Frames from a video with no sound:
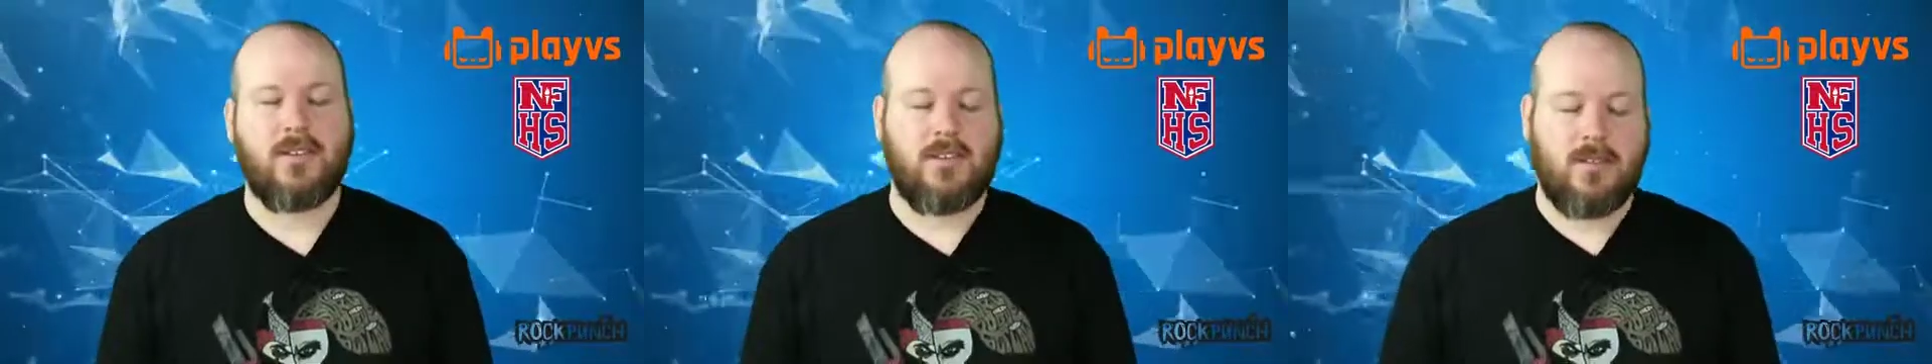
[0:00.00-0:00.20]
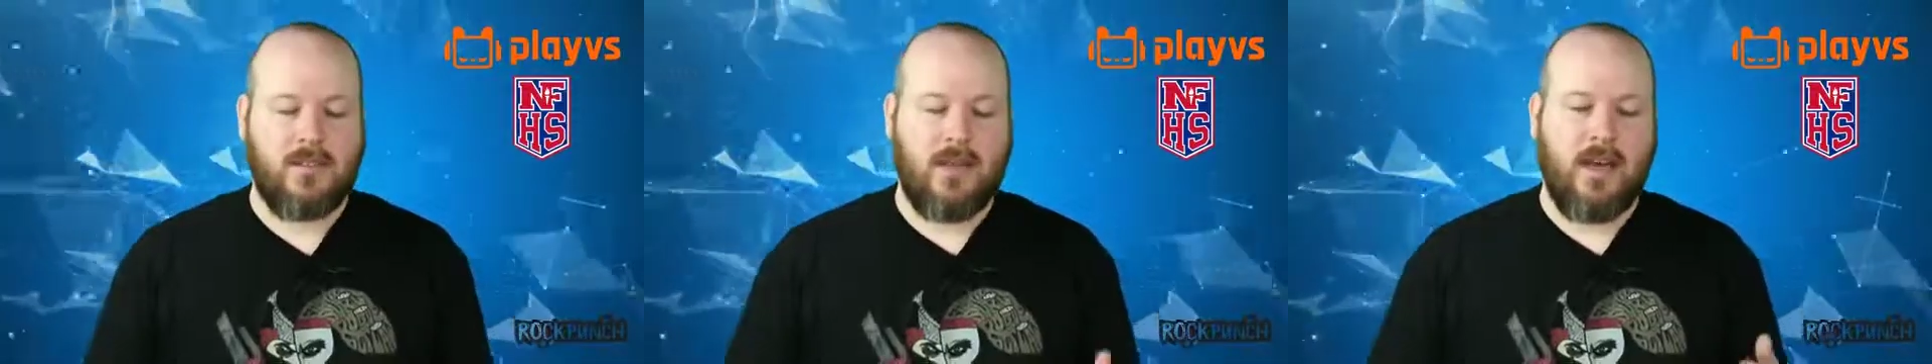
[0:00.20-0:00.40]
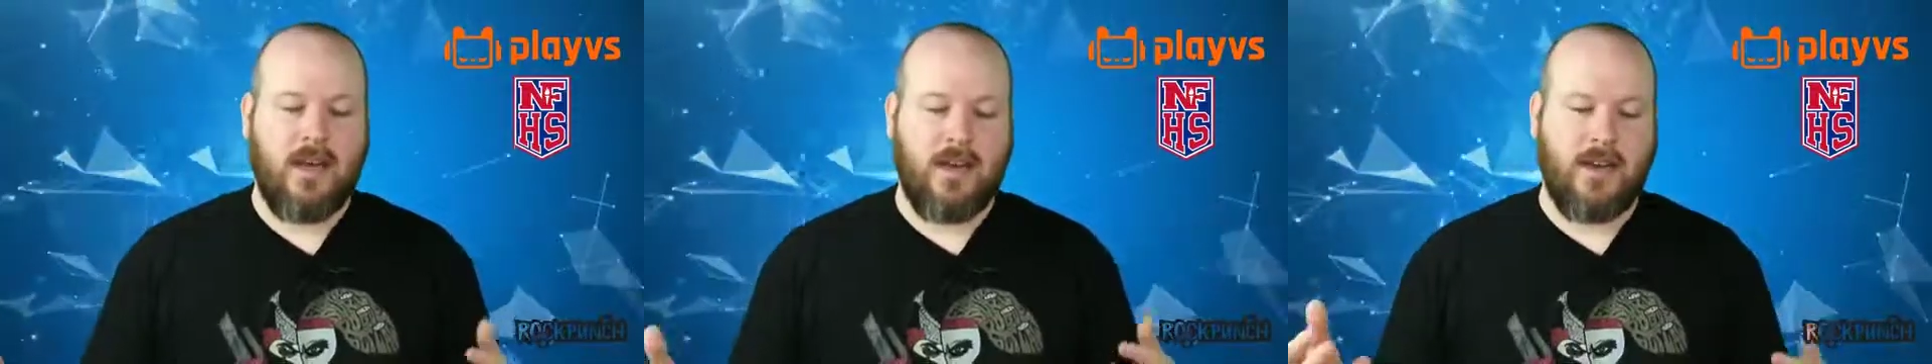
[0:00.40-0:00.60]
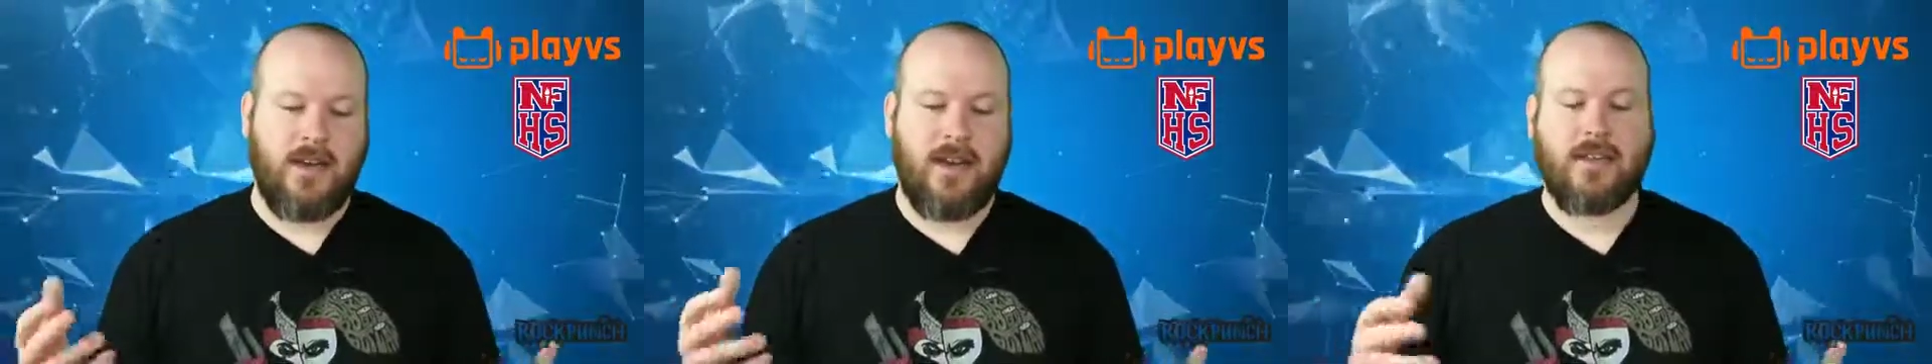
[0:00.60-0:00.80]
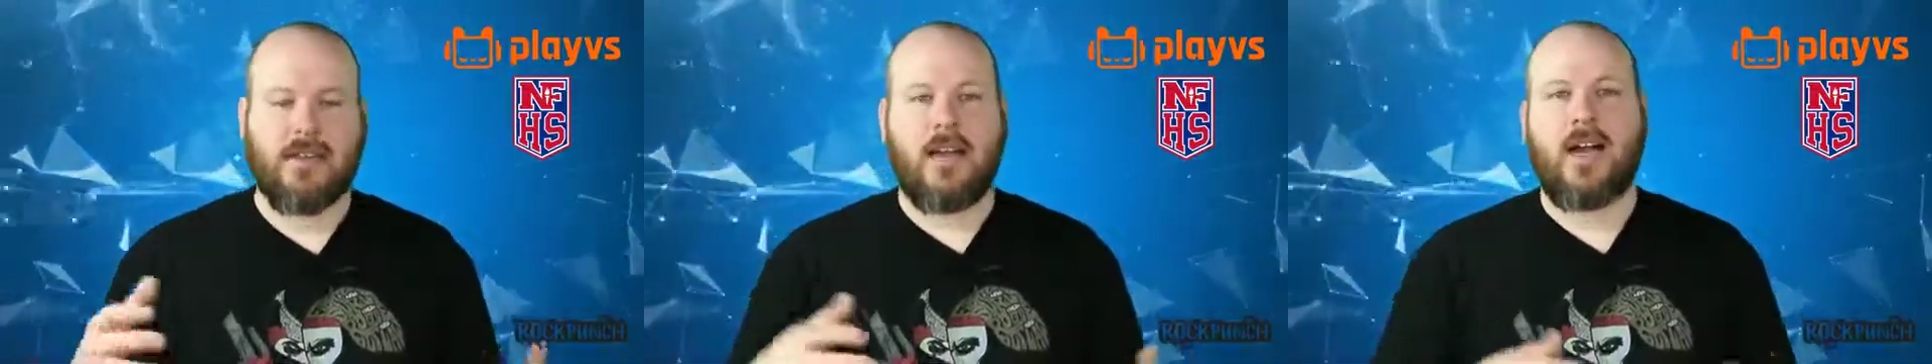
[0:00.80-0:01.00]
as it's not in
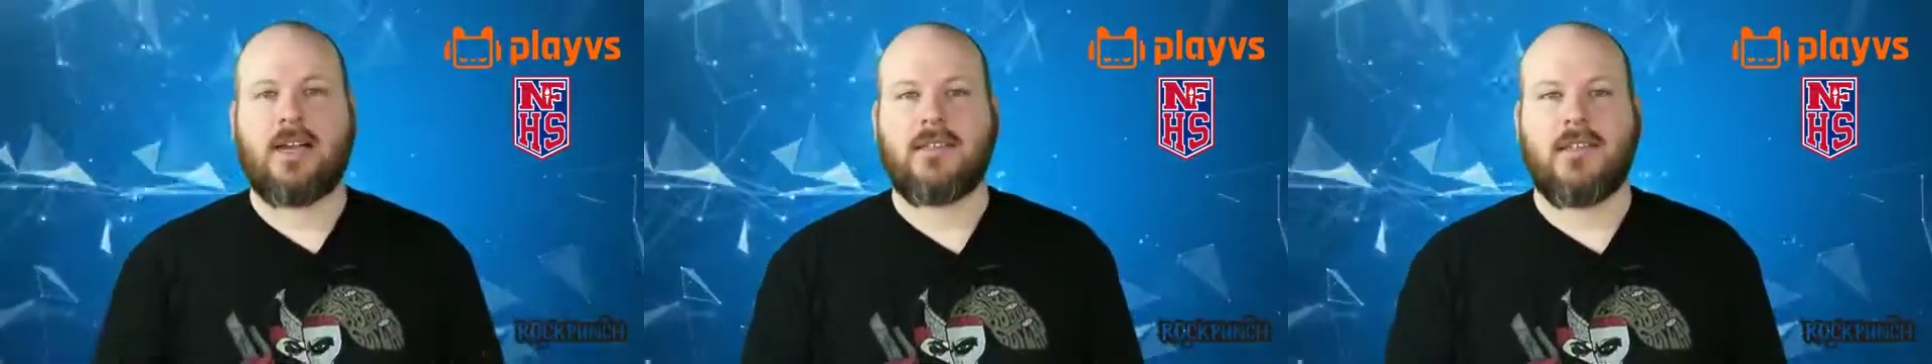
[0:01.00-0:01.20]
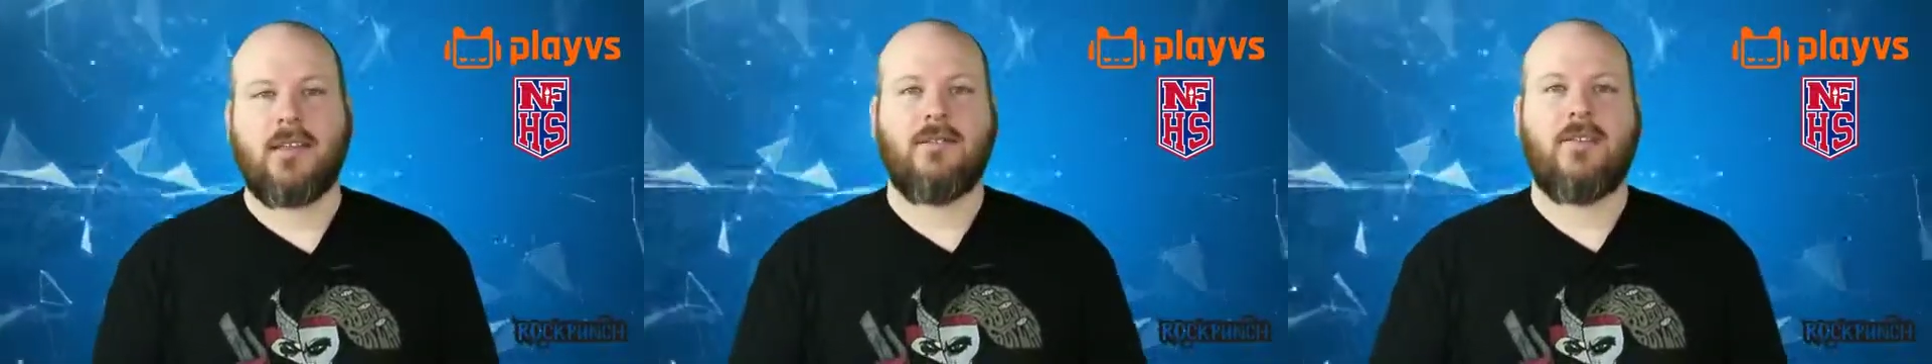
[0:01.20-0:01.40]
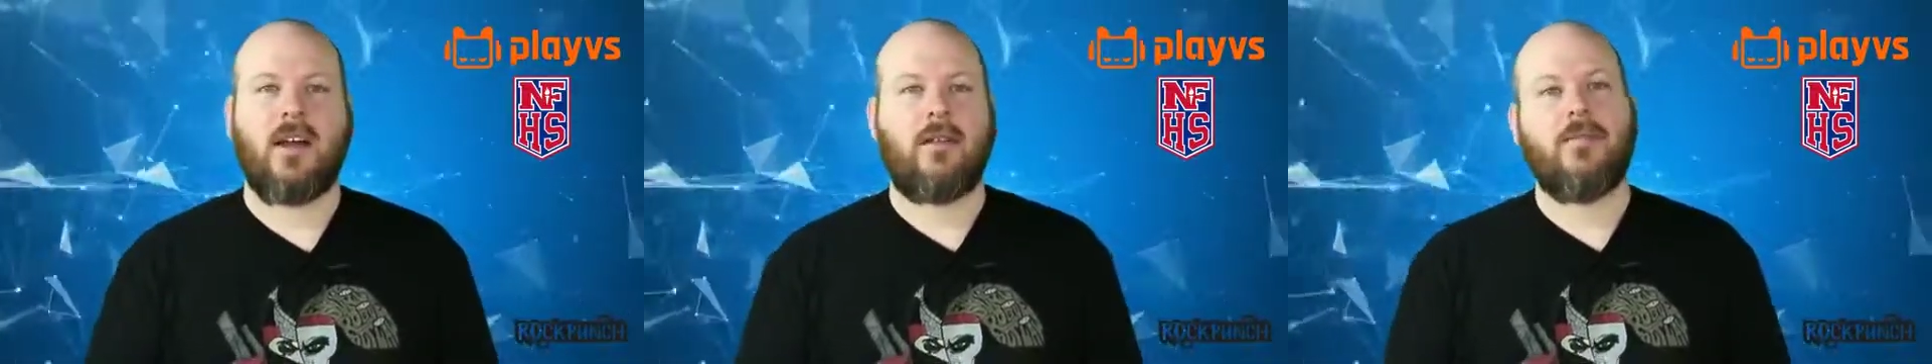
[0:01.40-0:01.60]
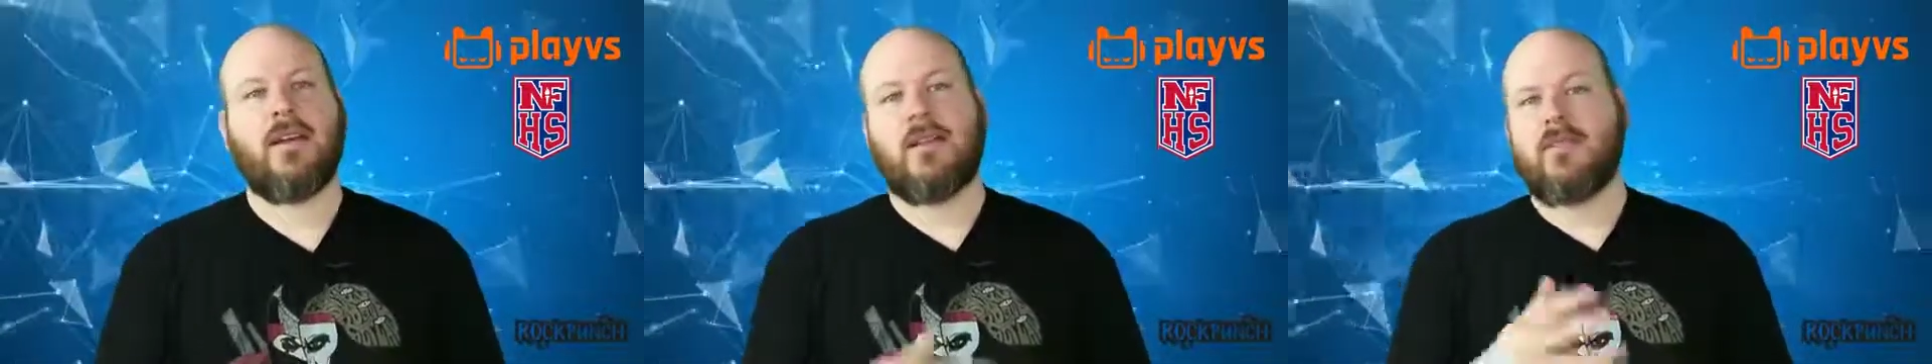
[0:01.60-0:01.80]
a toxic environment,